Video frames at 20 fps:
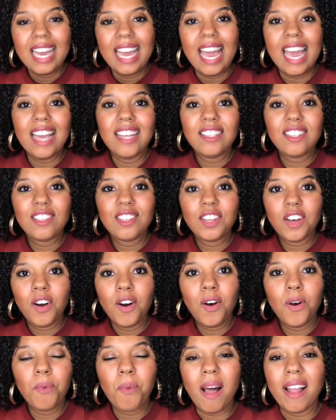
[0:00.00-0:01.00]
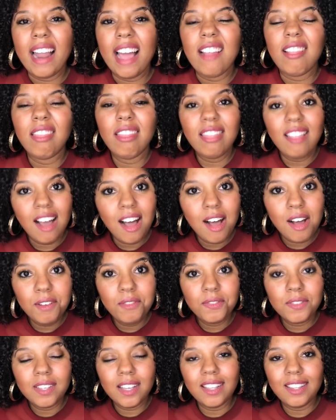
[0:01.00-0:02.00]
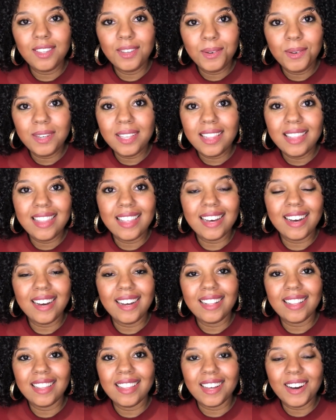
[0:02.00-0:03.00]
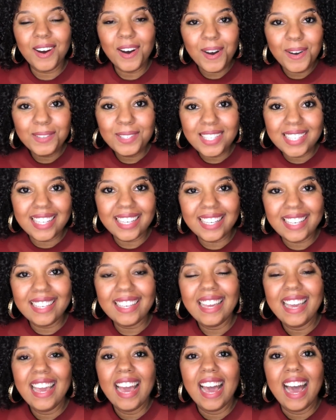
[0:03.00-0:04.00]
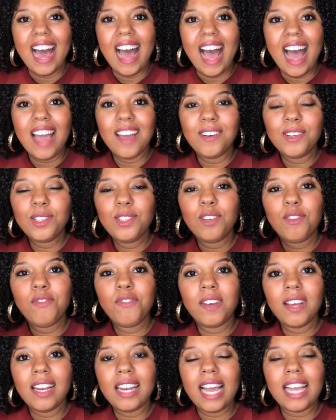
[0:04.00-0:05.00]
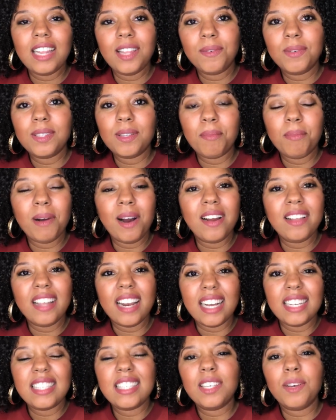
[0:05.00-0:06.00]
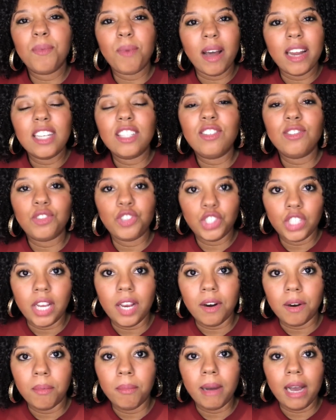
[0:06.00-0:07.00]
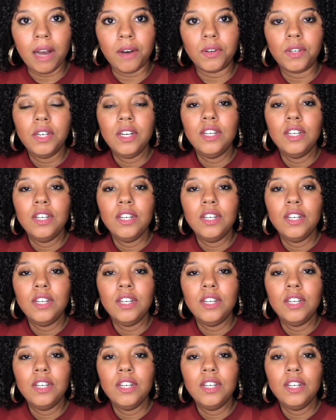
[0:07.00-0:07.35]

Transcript: And so while I loved doing the hosting, I also felt like there was a part that I still wanted to share about.